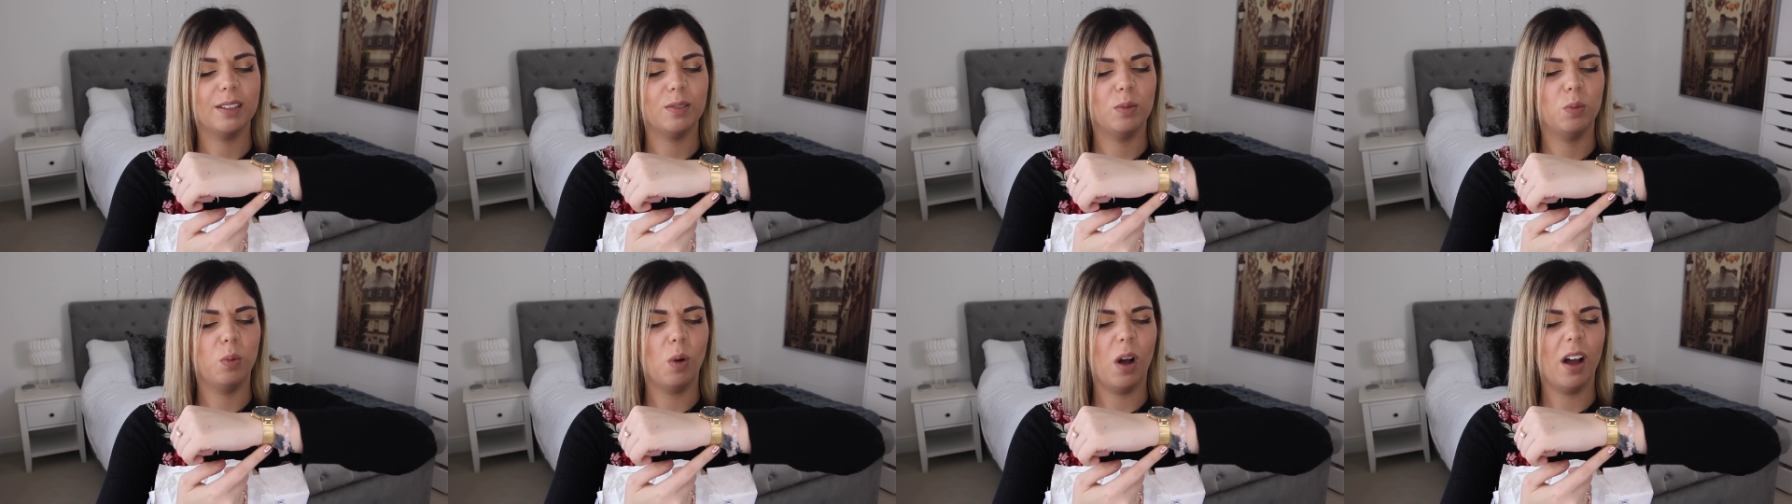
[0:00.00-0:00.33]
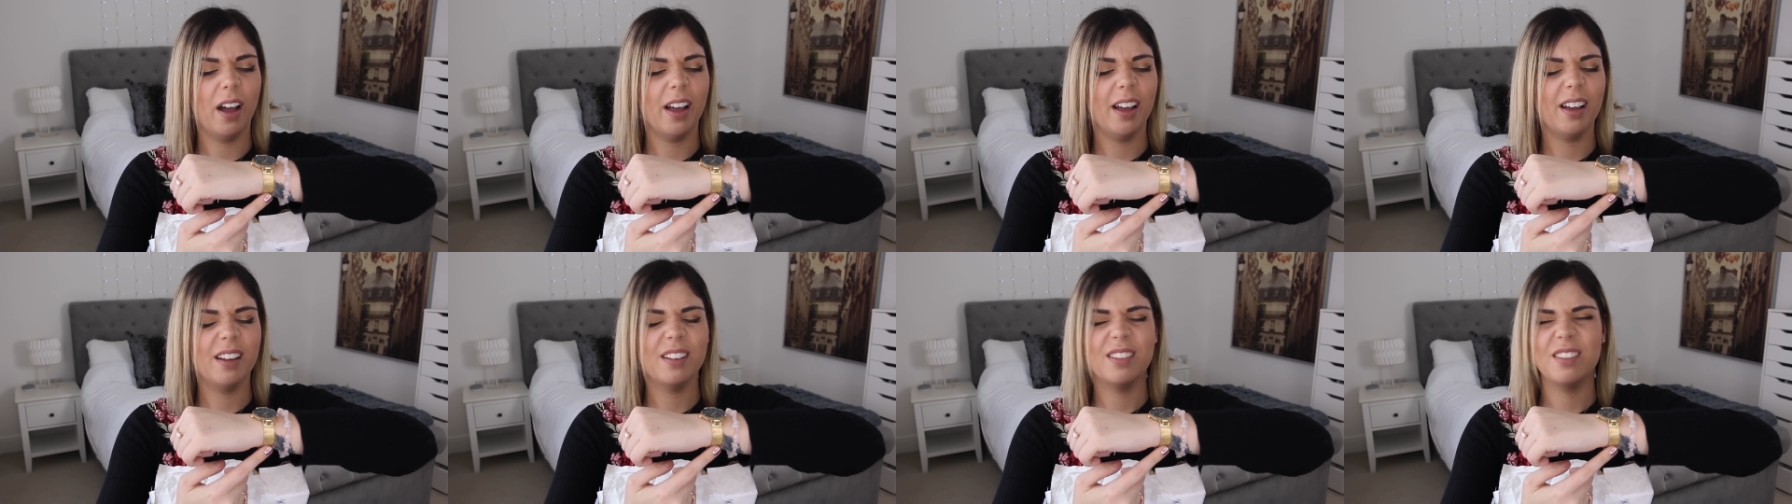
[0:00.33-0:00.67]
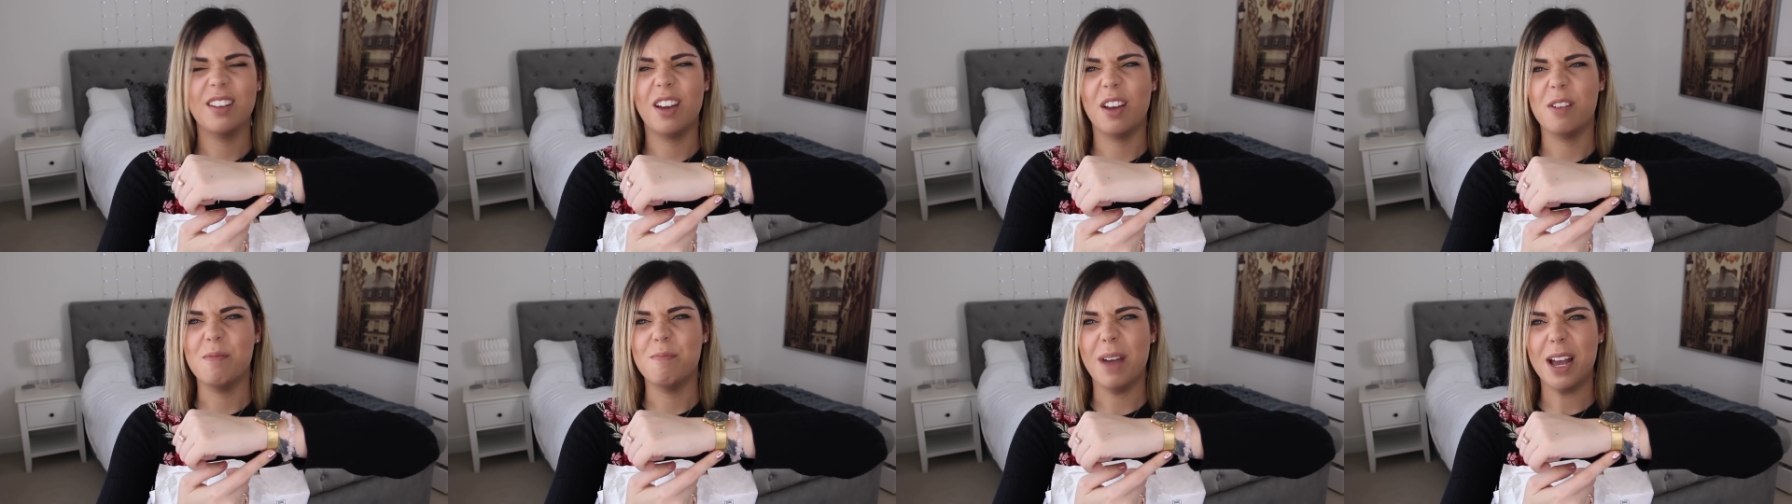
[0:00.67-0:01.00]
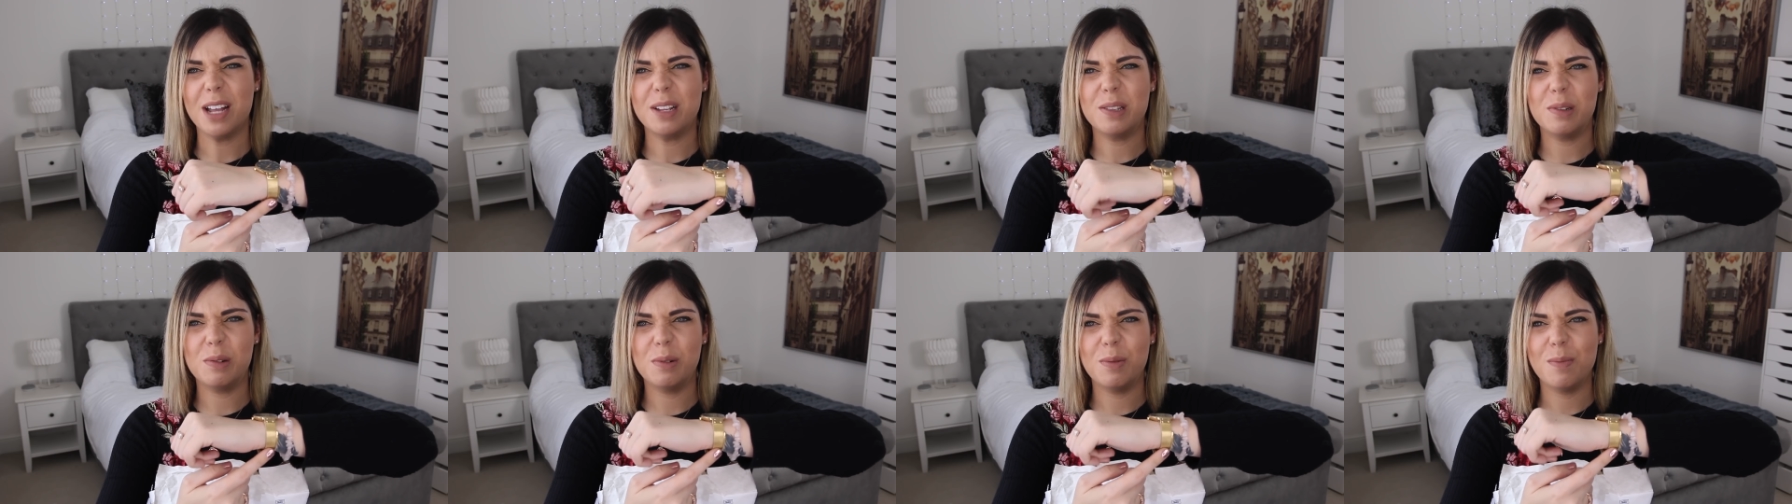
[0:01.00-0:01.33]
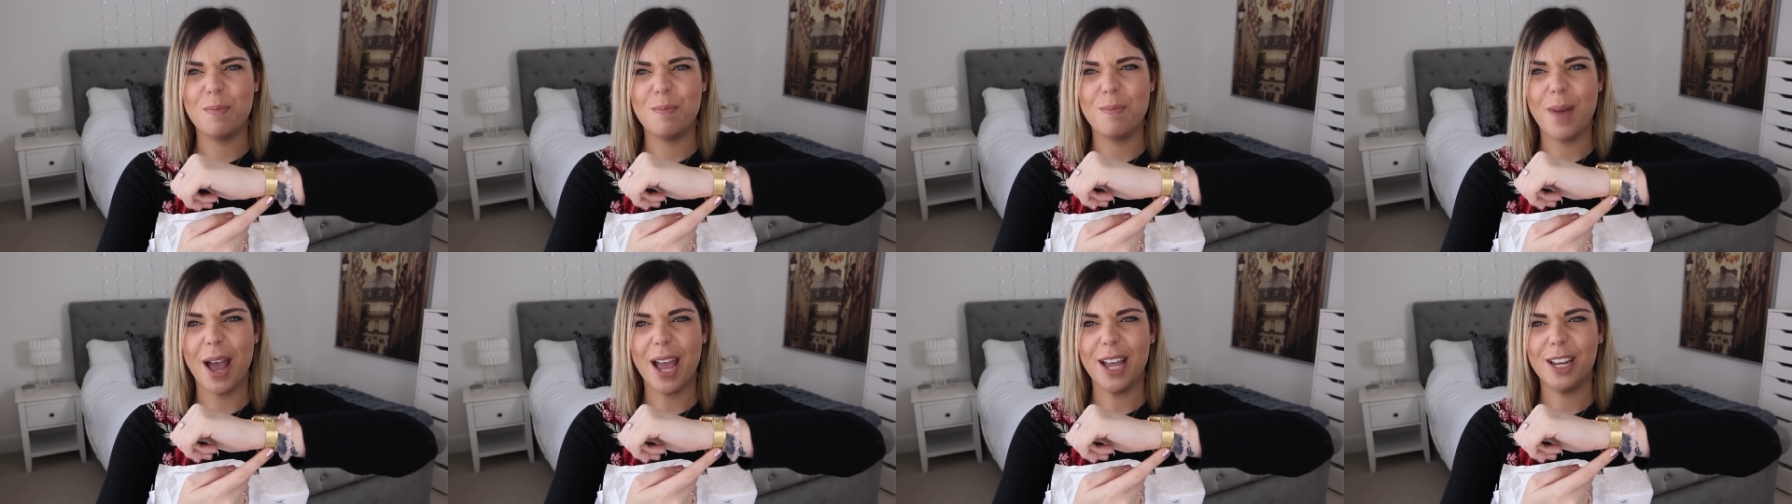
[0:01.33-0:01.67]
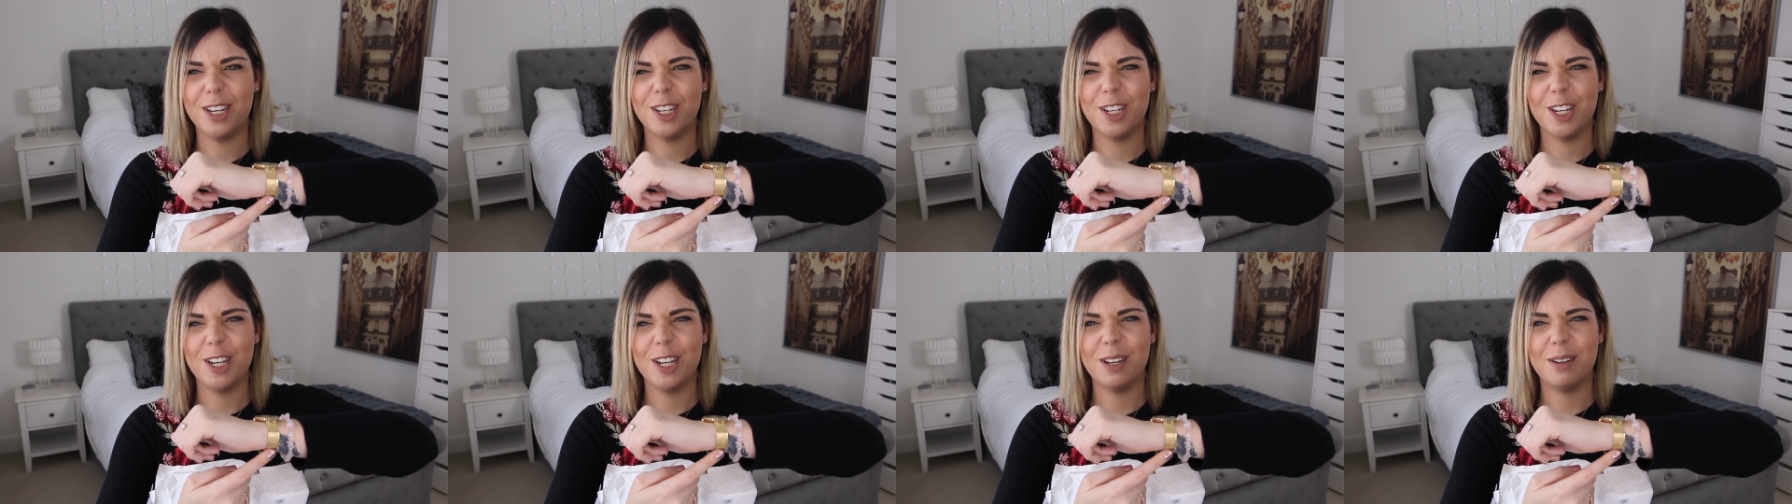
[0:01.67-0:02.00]

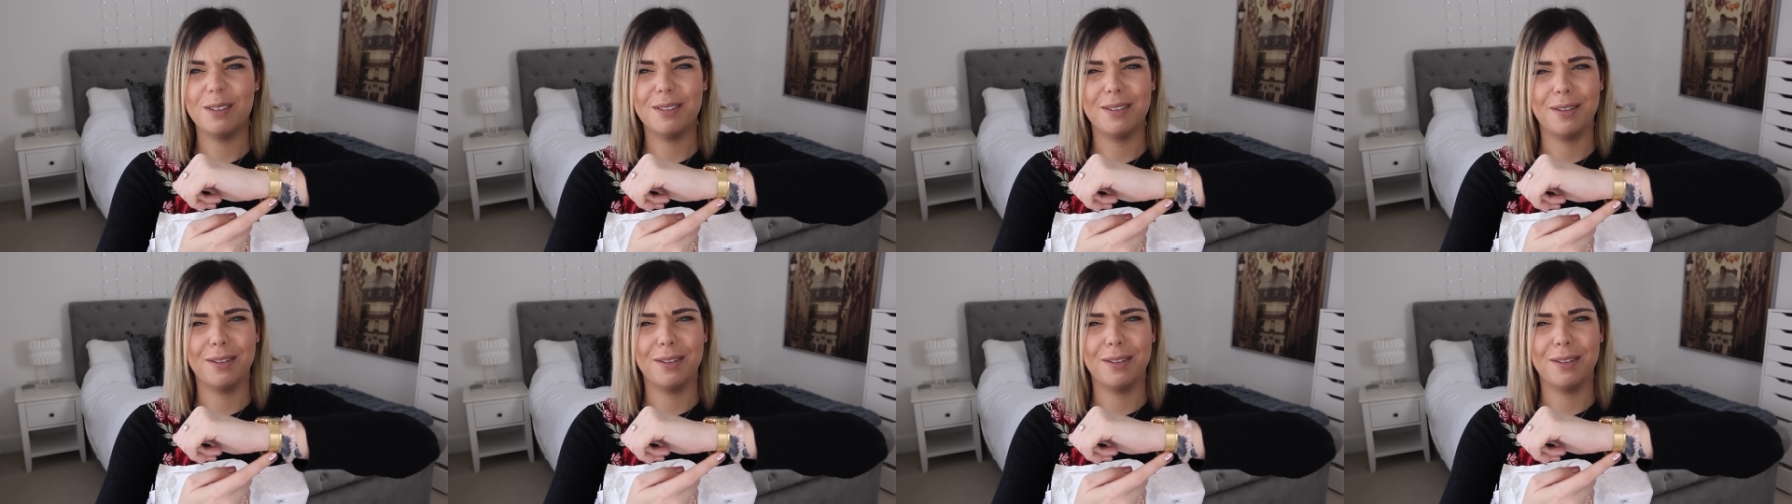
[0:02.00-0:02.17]
meshy.